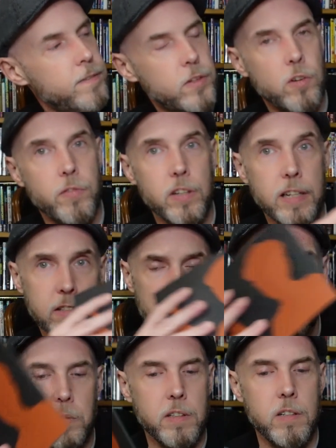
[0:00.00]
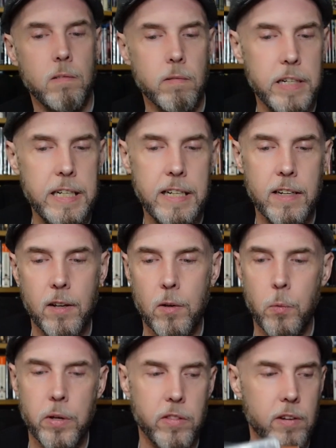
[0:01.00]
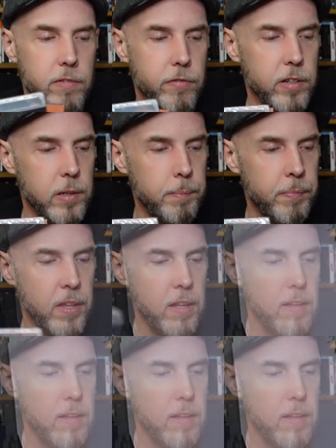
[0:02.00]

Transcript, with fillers: So if you like to do a little reading with your film,